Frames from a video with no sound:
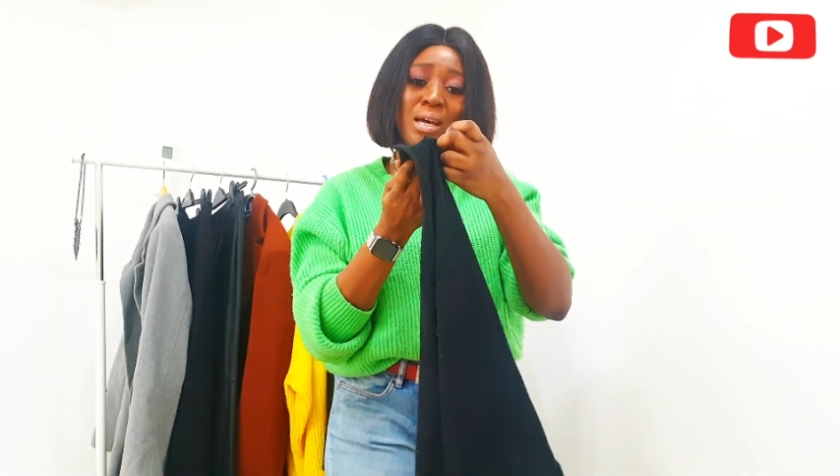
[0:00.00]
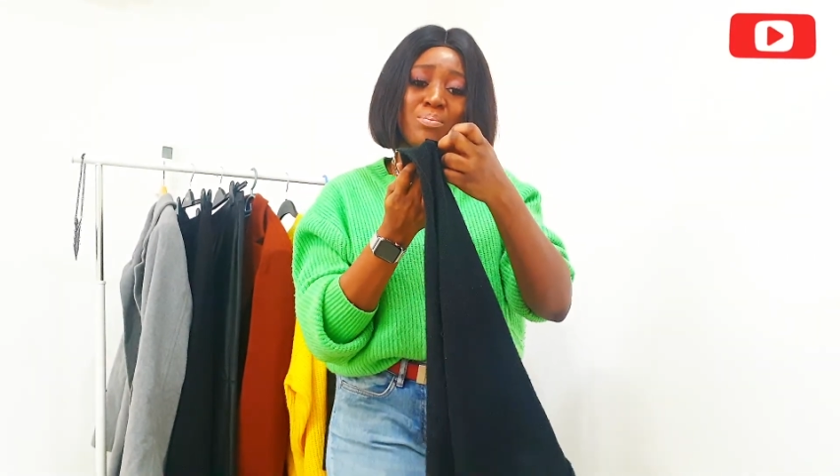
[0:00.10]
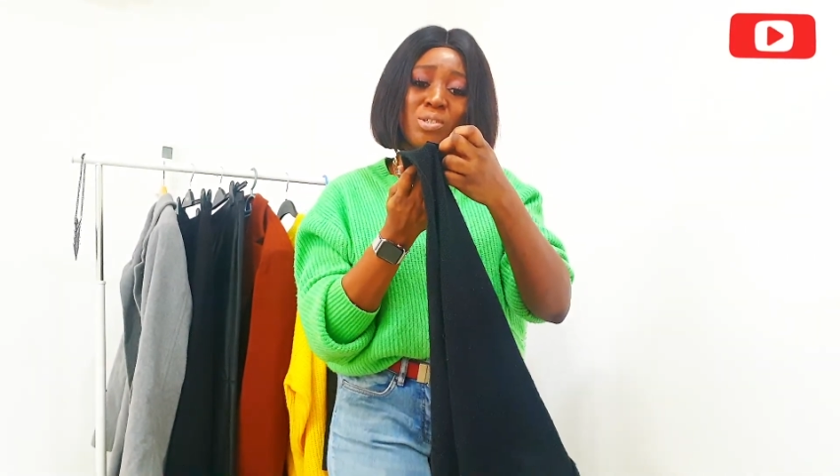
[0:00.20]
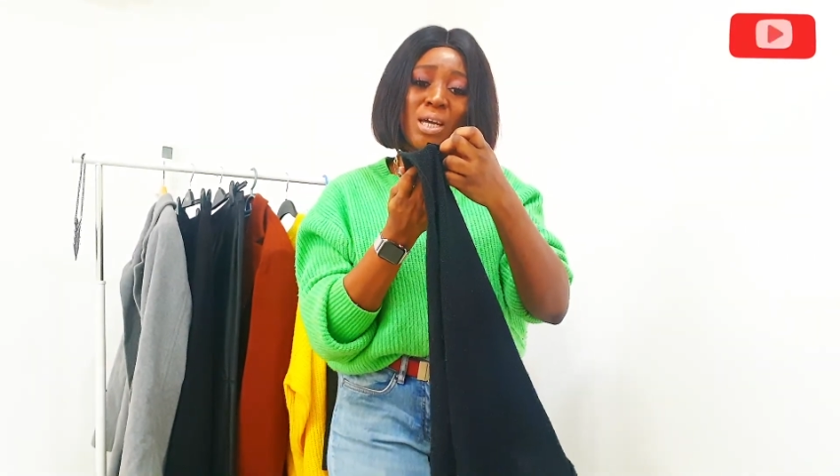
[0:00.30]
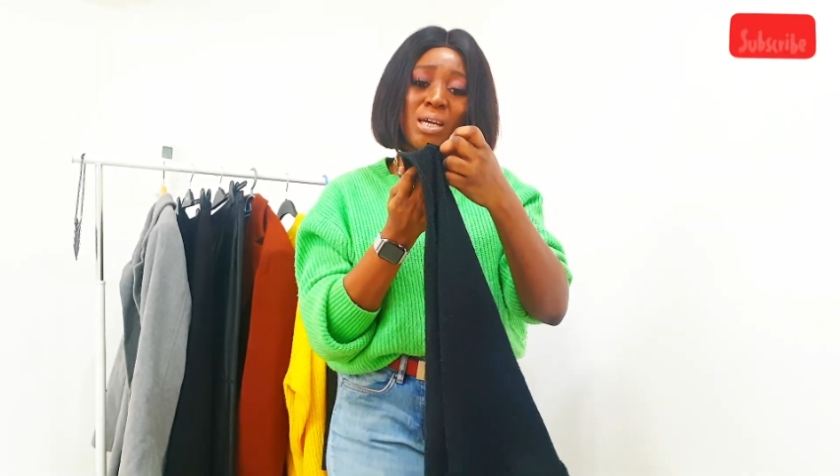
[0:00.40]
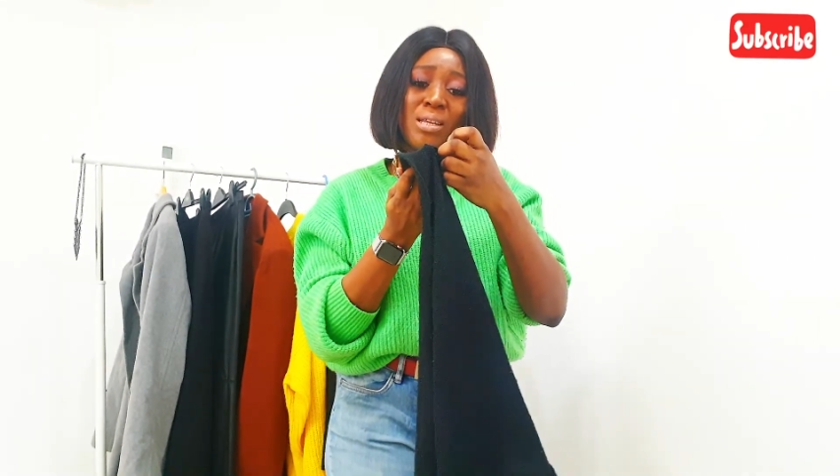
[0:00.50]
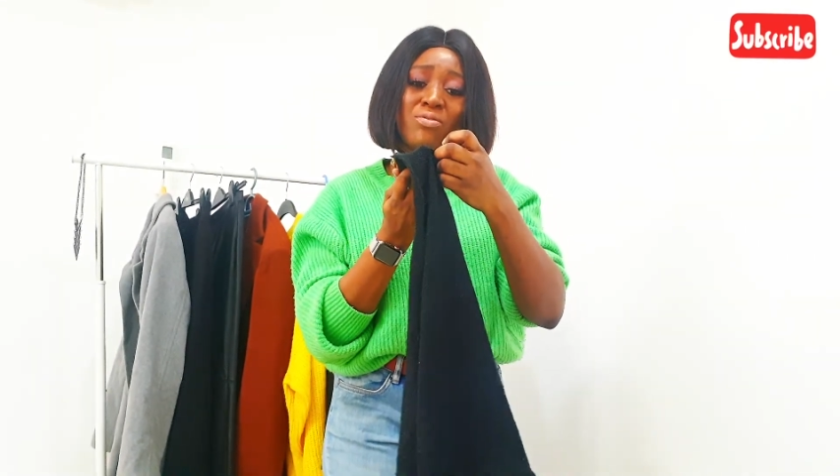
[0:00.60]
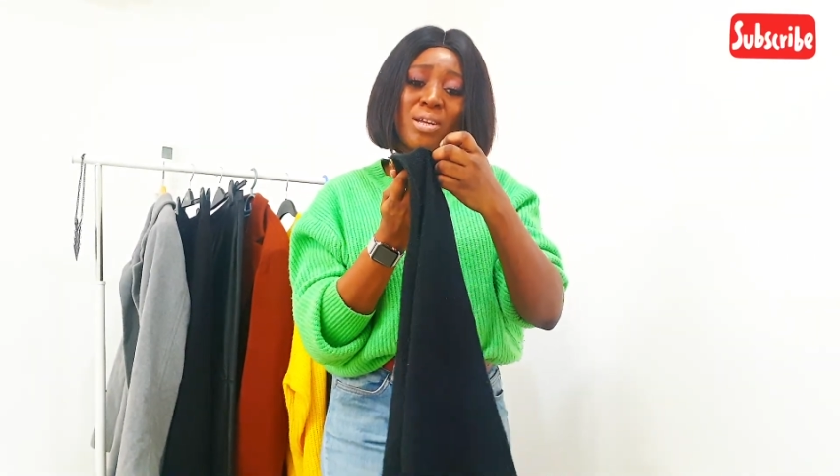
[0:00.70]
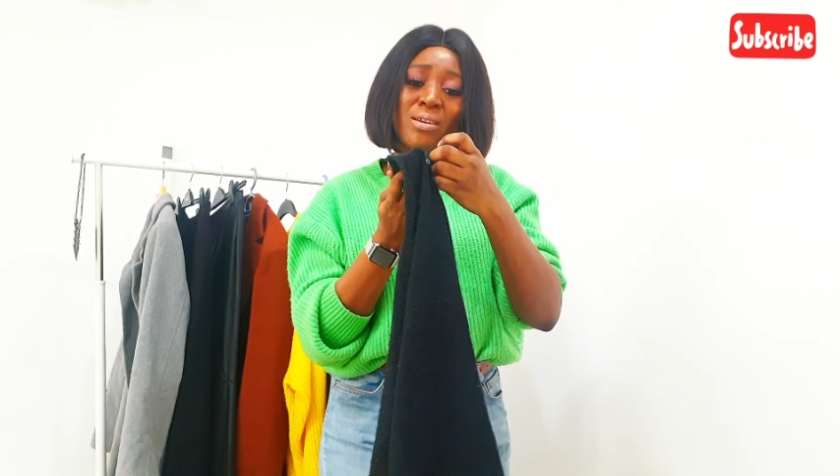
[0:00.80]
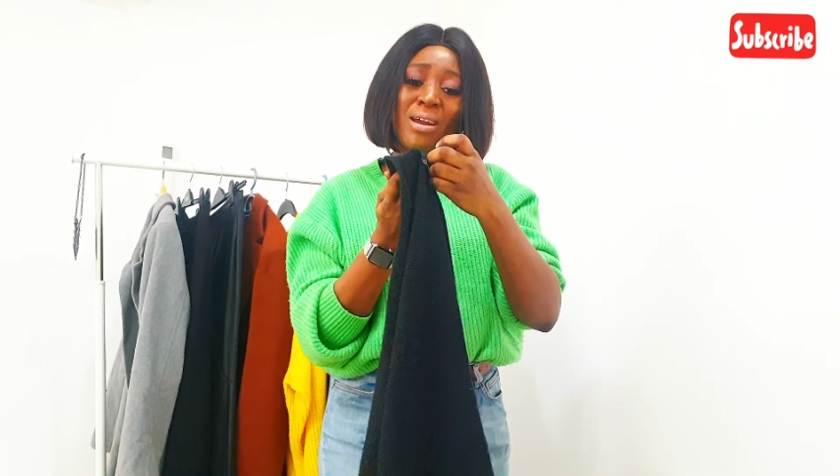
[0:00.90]
i'm
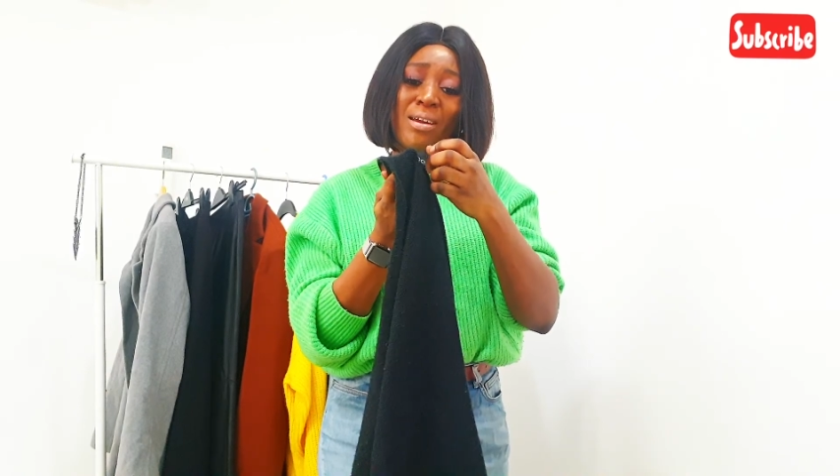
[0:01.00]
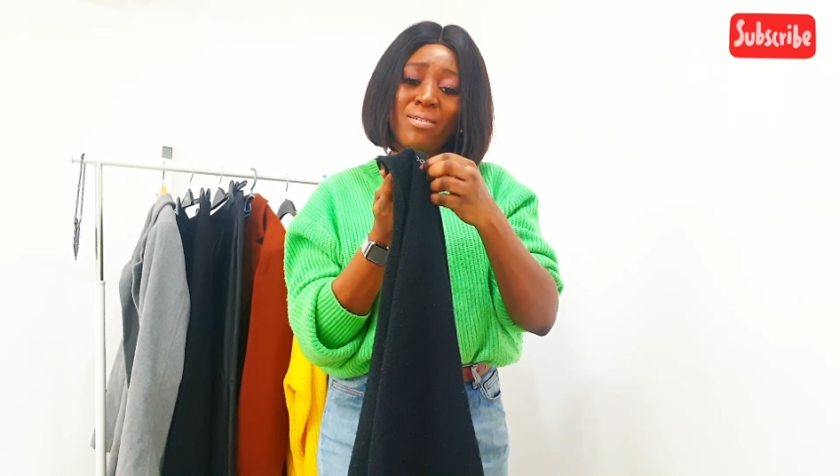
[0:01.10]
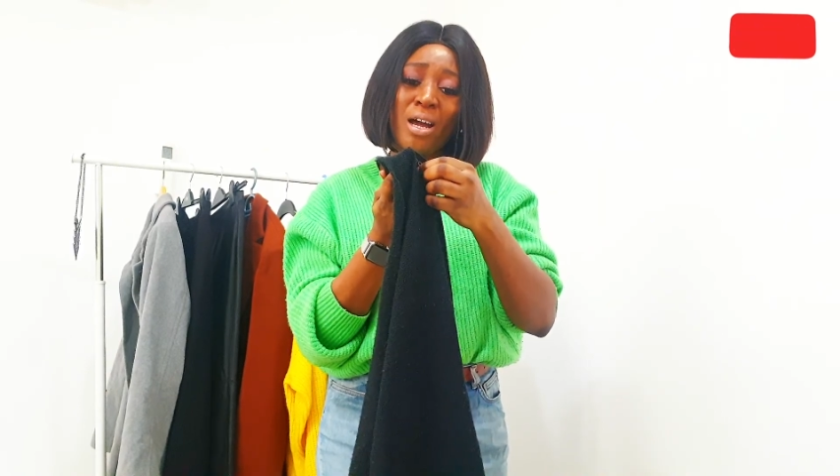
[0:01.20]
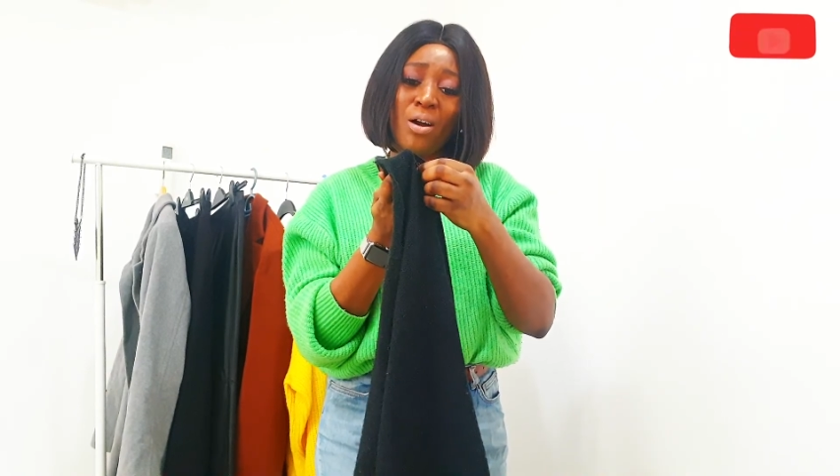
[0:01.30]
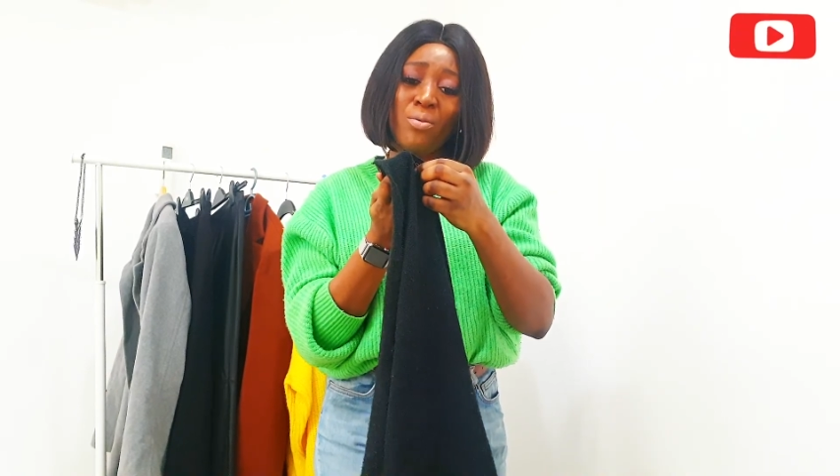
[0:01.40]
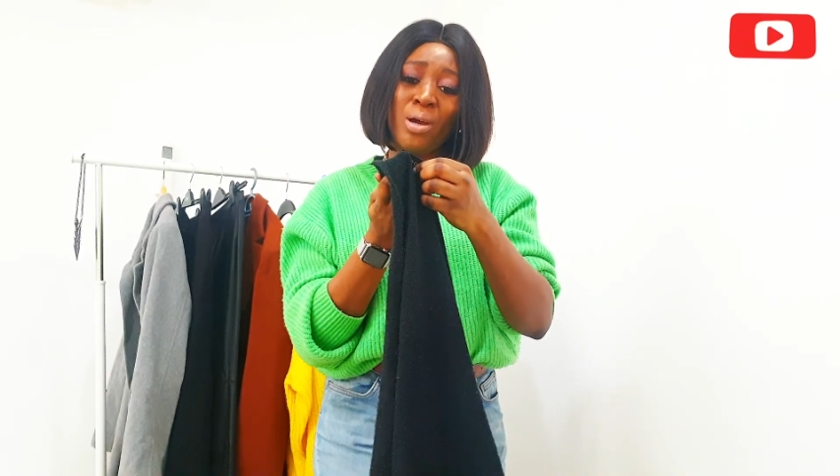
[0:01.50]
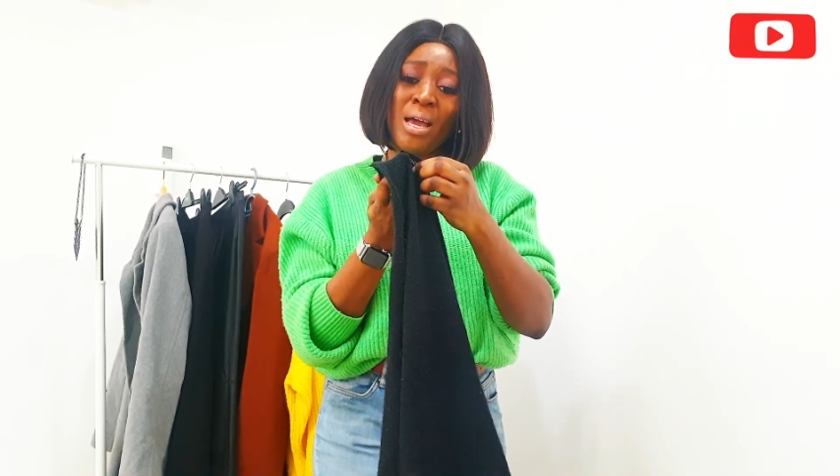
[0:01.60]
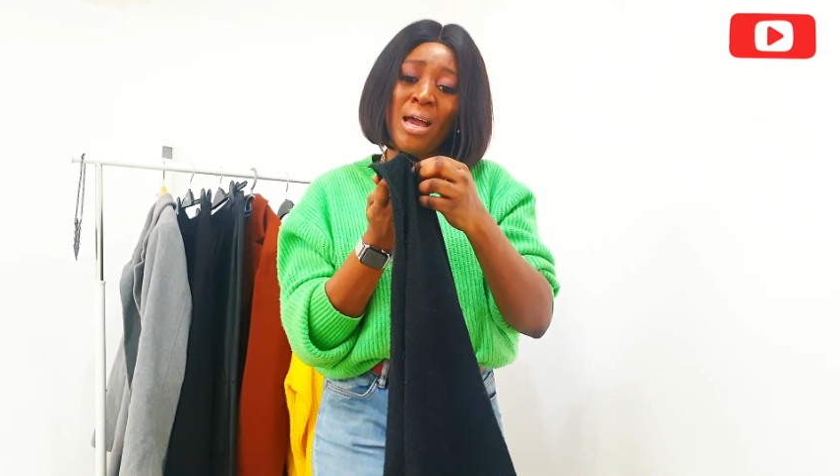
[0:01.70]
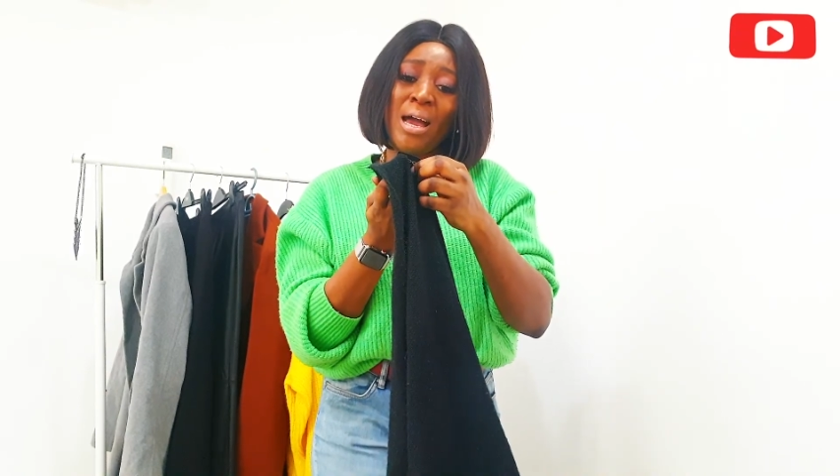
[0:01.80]
checking right now